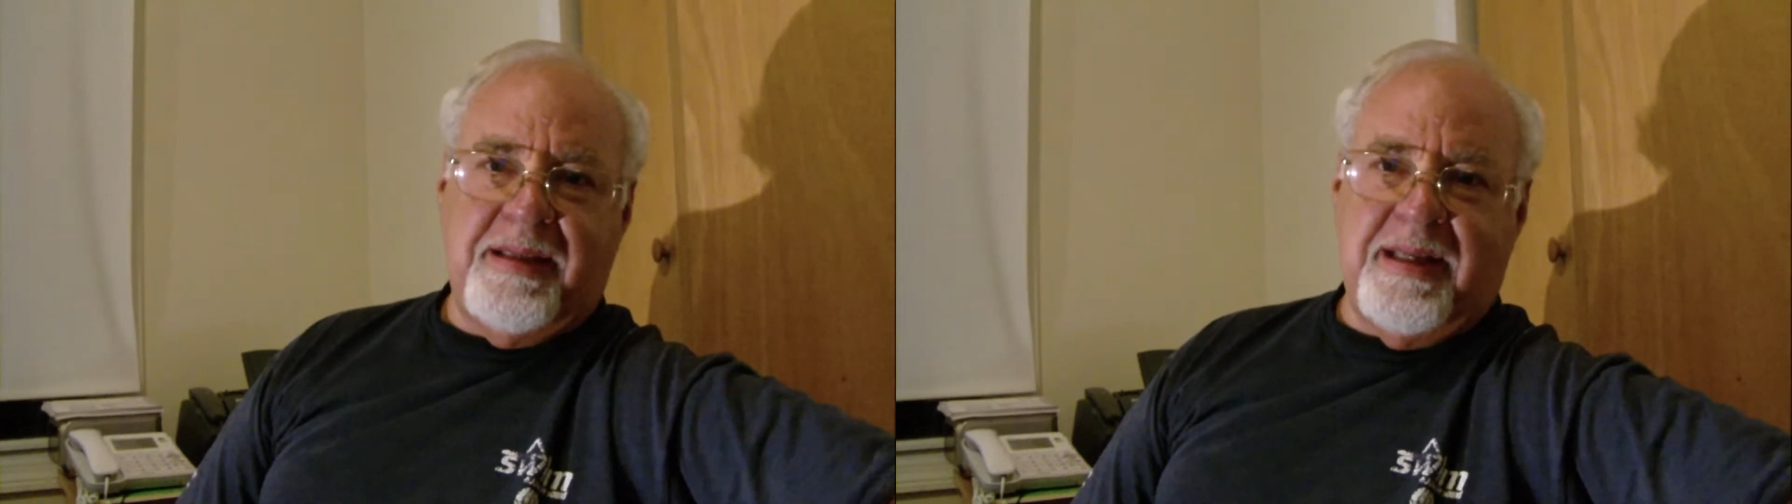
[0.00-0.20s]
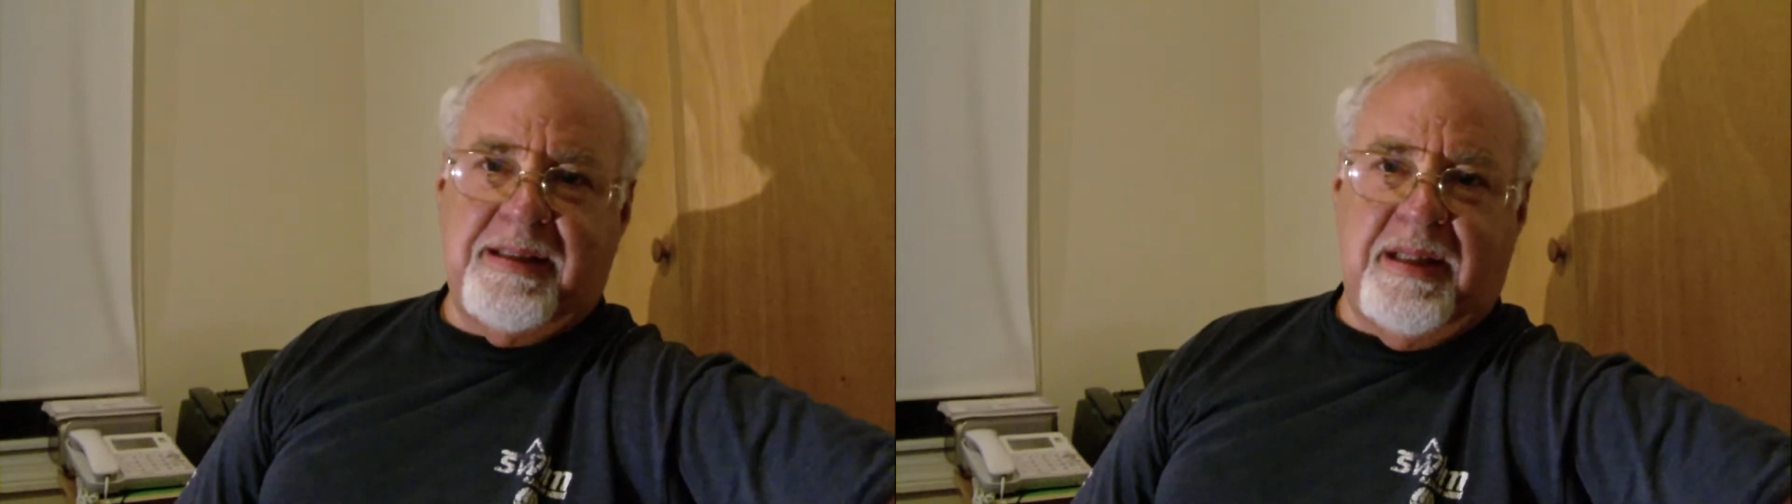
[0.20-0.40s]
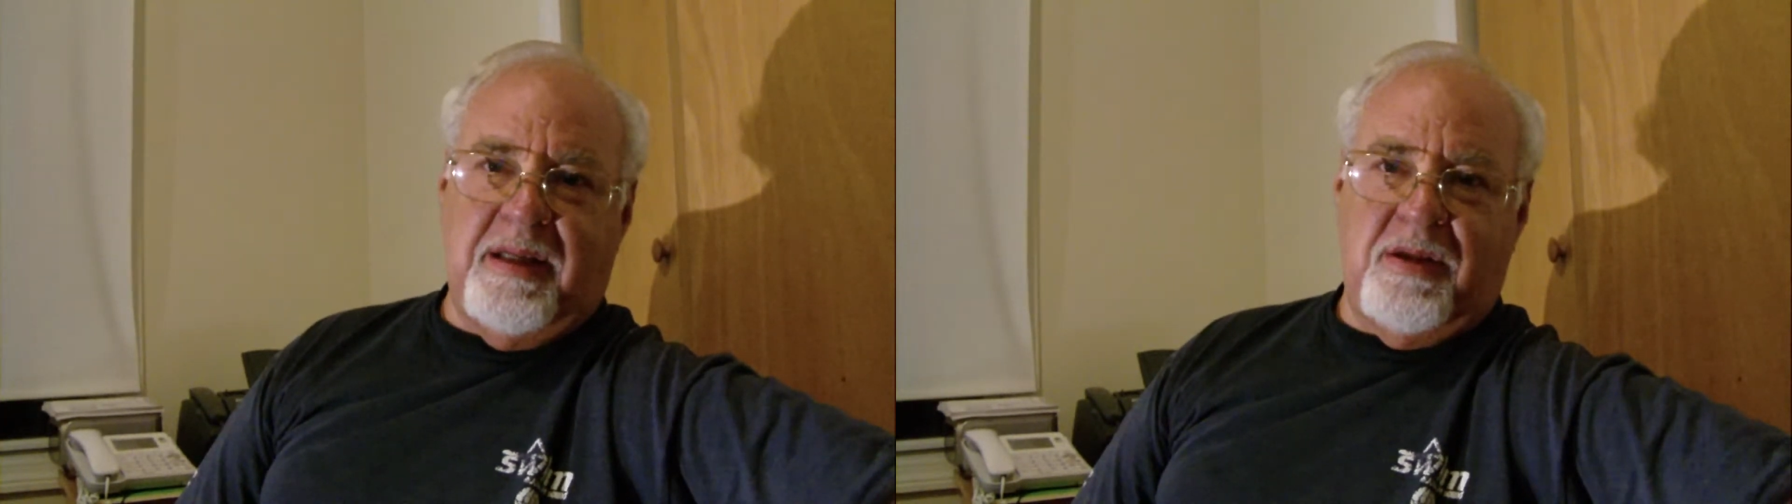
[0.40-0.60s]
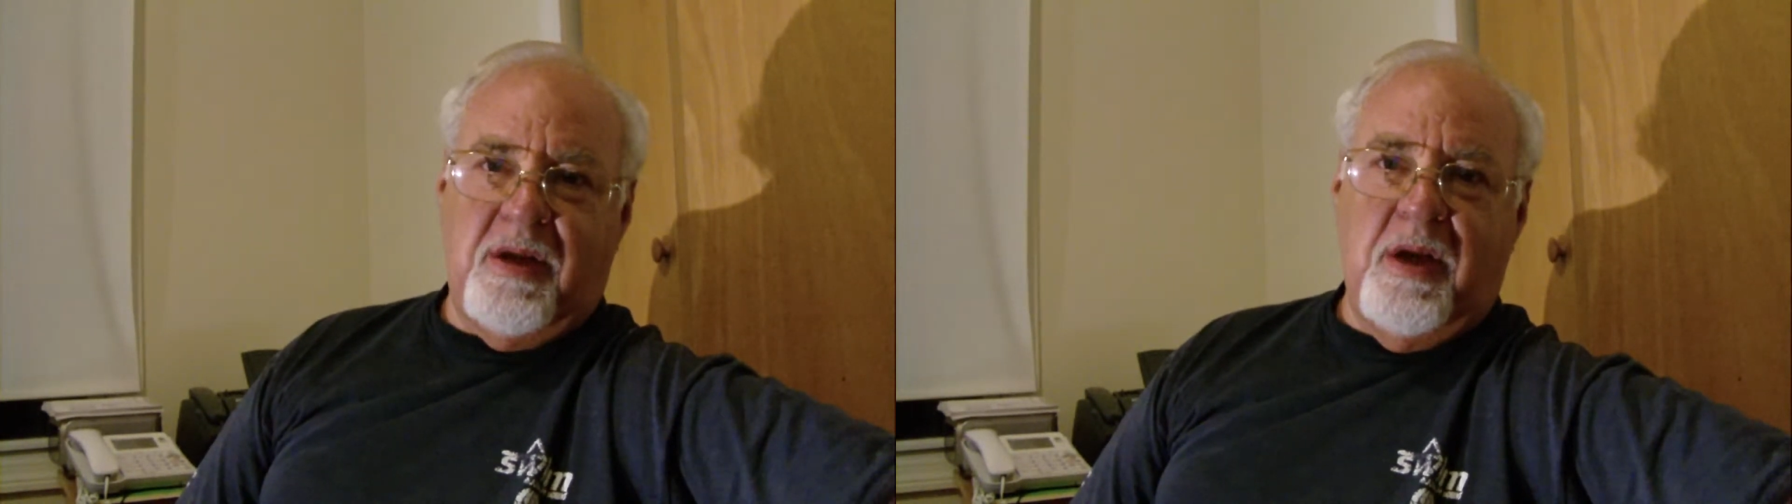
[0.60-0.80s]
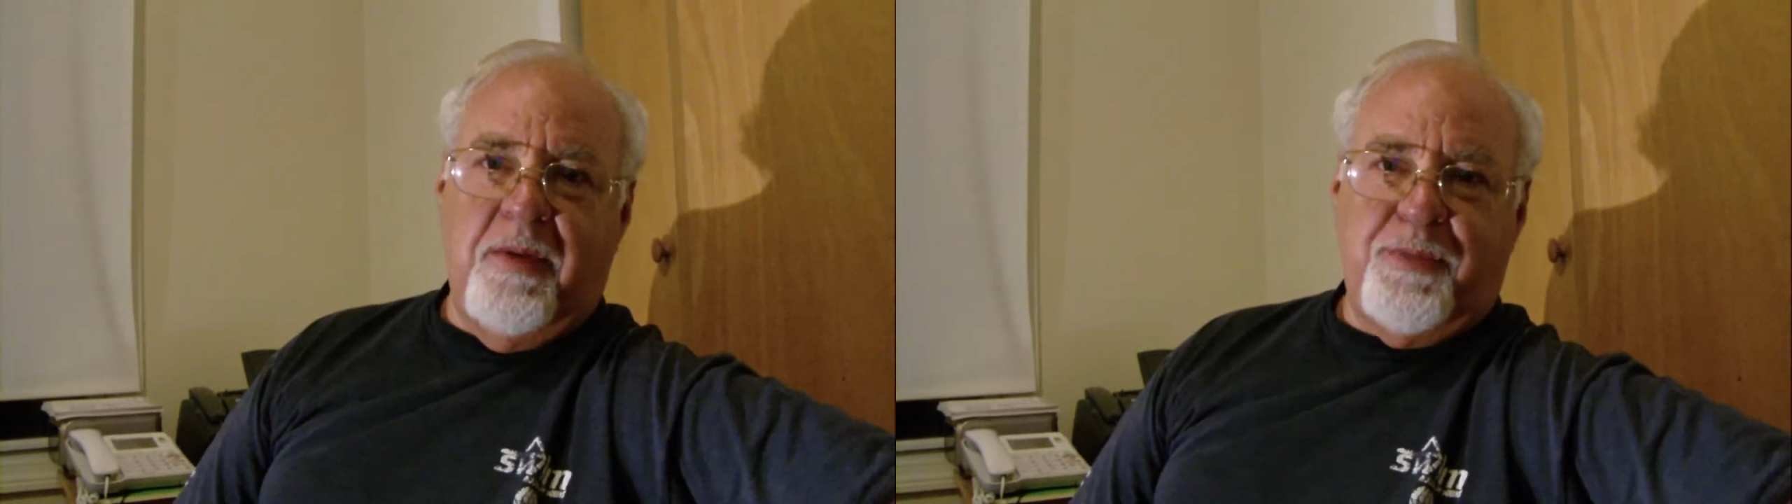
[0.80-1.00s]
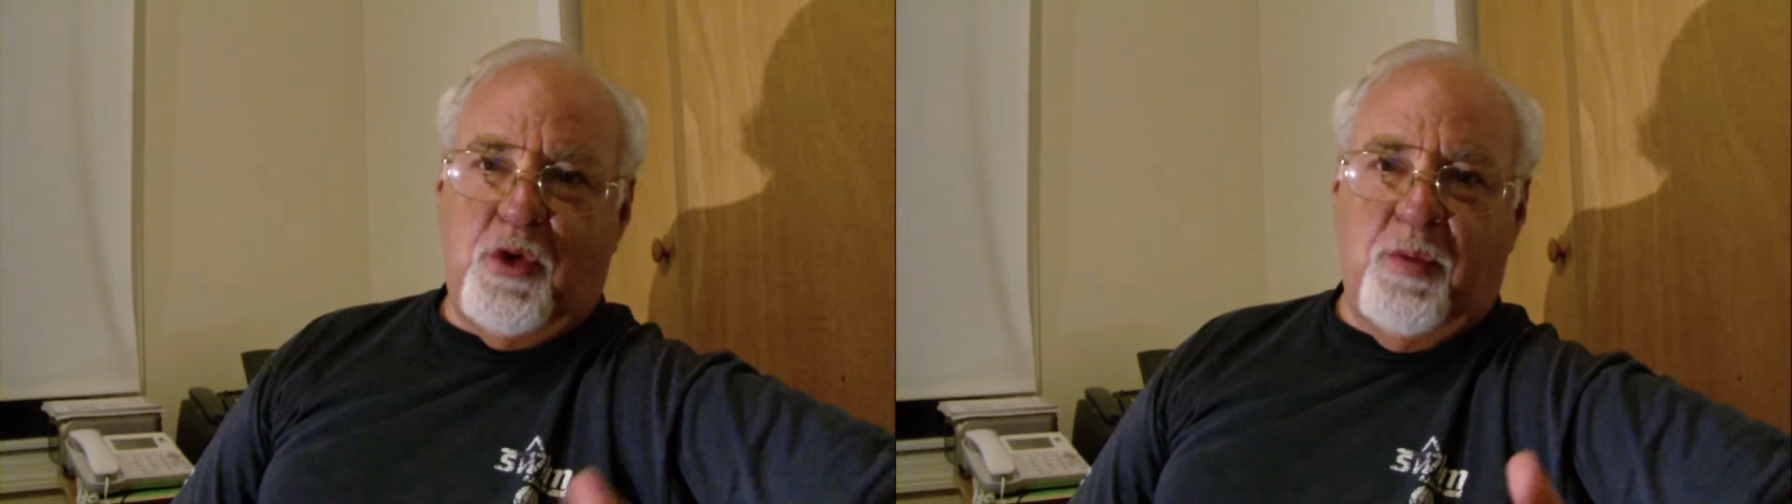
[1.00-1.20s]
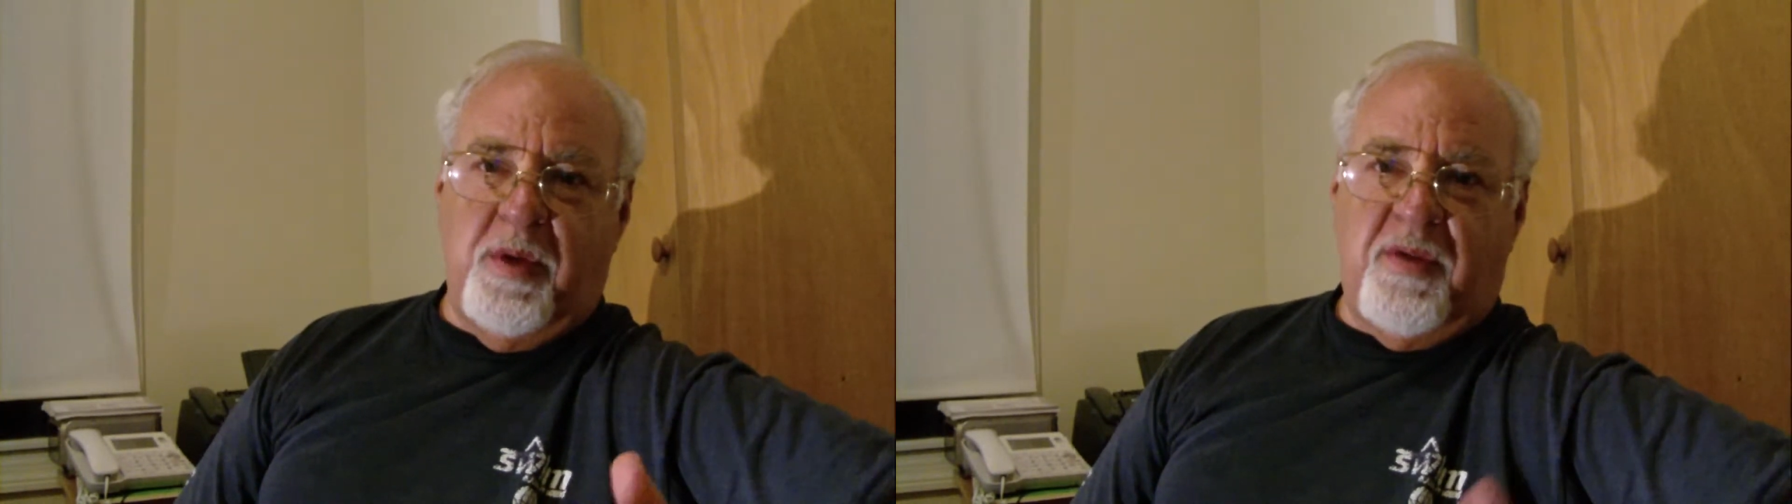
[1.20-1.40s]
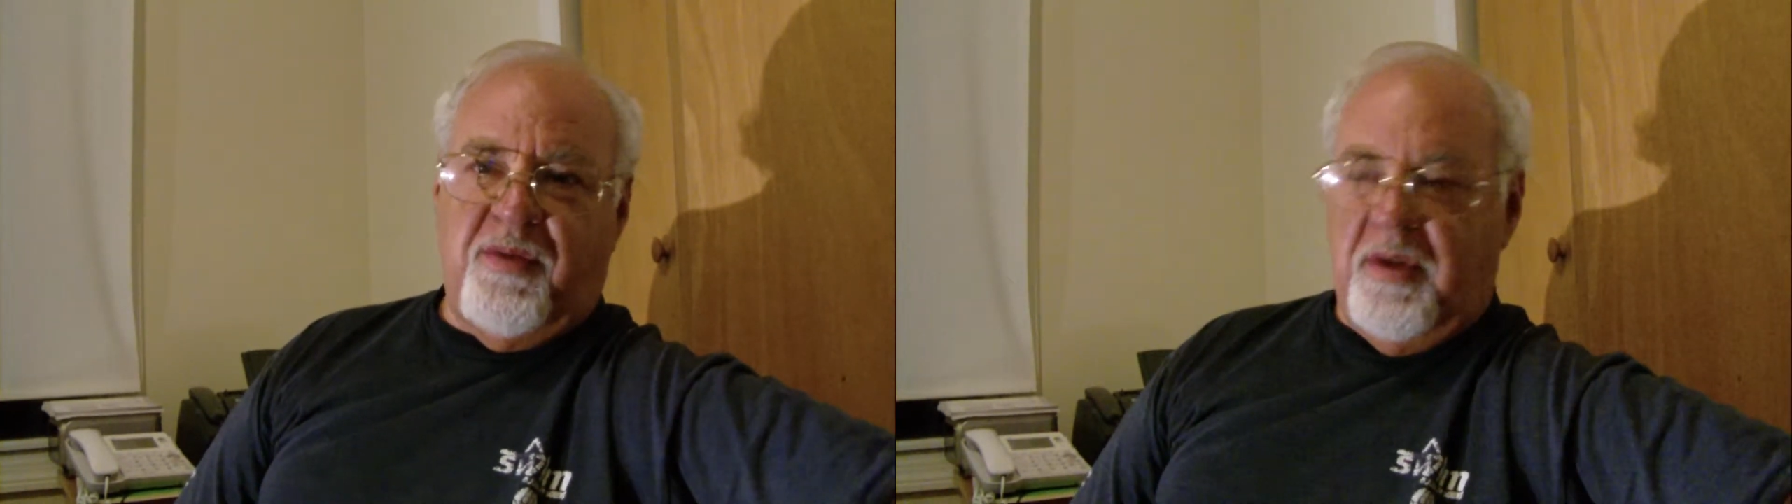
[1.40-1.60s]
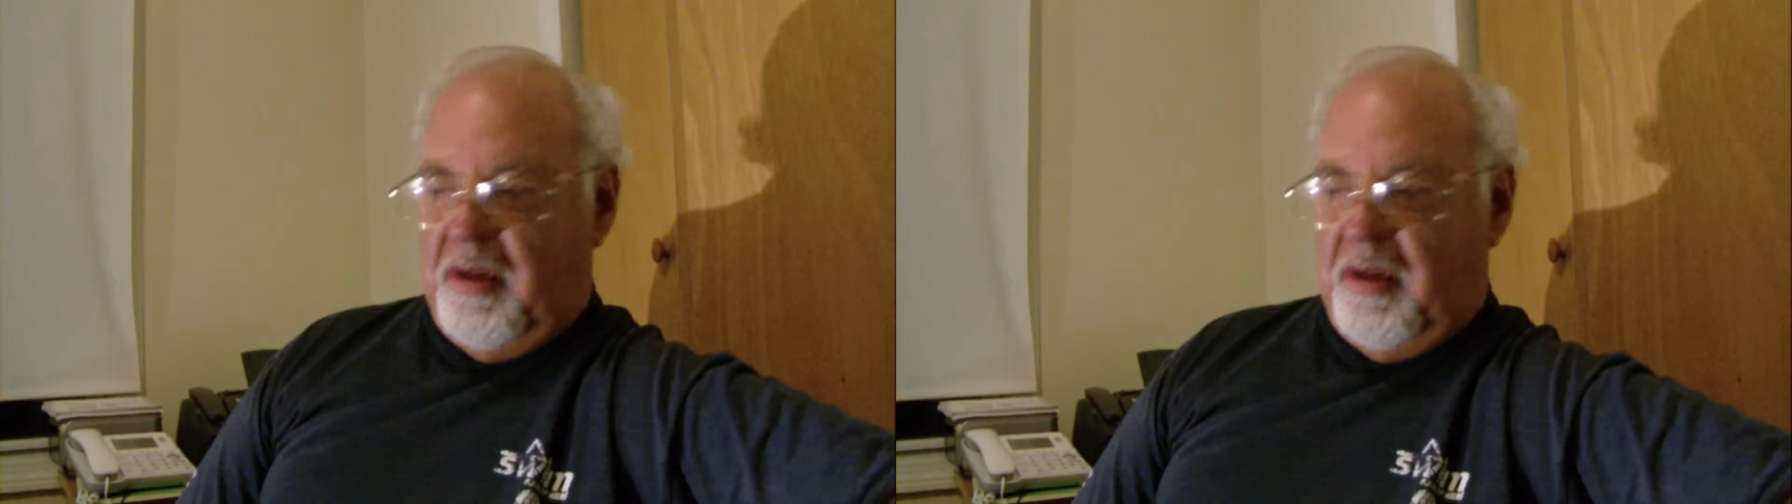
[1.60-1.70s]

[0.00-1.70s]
It's not that he's too much for the